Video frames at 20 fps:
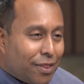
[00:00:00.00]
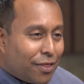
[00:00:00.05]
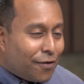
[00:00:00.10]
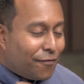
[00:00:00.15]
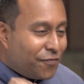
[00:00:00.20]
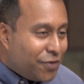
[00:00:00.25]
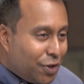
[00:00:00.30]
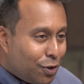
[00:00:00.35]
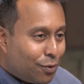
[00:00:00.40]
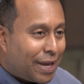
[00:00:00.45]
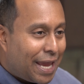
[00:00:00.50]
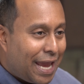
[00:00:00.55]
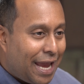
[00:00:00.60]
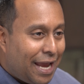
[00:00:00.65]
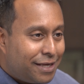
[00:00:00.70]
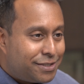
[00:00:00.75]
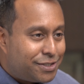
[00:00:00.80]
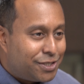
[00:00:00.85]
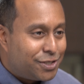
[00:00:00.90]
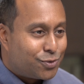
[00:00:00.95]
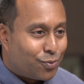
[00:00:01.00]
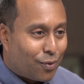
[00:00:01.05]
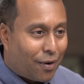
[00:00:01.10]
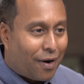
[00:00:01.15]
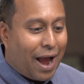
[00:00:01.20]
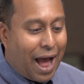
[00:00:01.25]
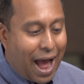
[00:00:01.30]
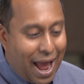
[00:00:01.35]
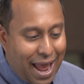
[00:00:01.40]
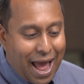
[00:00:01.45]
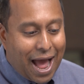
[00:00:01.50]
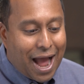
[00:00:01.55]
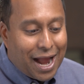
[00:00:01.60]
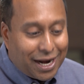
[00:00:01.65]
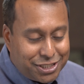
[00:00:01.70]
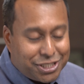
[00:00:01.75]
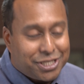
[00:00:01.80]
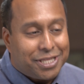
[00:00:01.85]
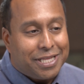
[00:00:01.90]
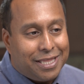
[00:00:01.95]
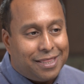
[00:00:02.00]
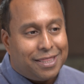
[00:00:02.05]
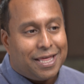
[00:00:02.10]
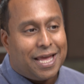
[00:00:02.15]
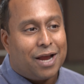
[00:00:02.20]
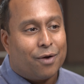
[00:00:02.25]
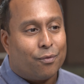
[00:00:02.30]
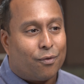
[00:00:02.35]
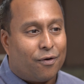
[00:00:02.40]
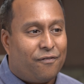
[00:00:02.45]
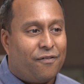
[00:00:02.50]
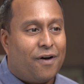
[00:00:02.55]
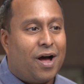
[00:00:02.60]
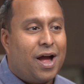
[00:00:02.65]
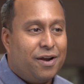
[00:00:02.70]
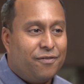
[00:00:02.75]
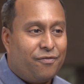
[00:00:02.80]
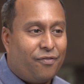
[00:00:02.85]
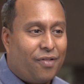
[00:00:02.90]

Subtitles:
of the few cases where I actually think refined